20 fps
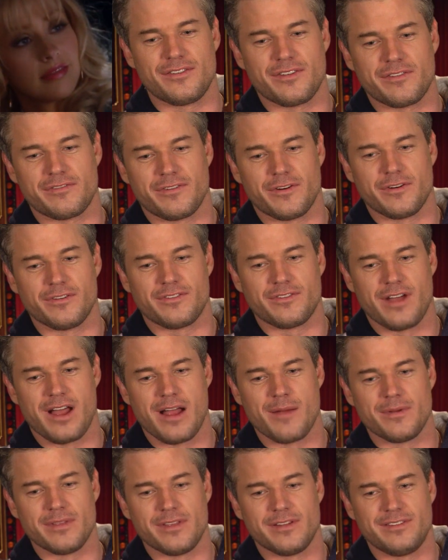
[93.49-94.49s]
As a
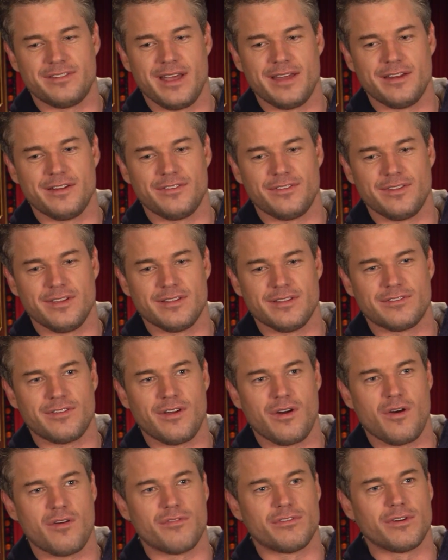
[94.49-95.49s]
first-timer, the tendency is
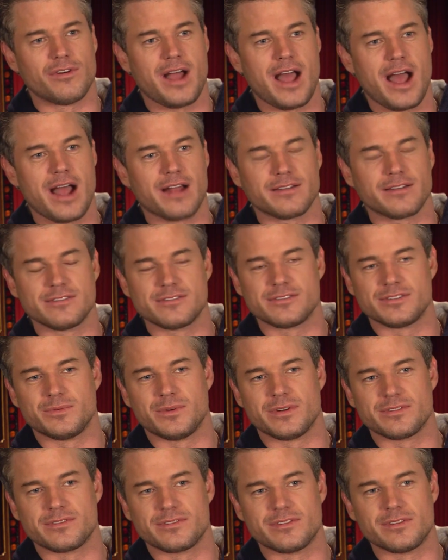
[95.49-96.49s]
to overact, and she
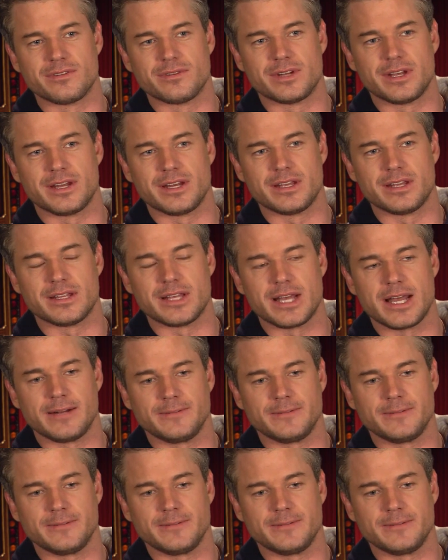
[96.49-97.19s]
wasn't doing any of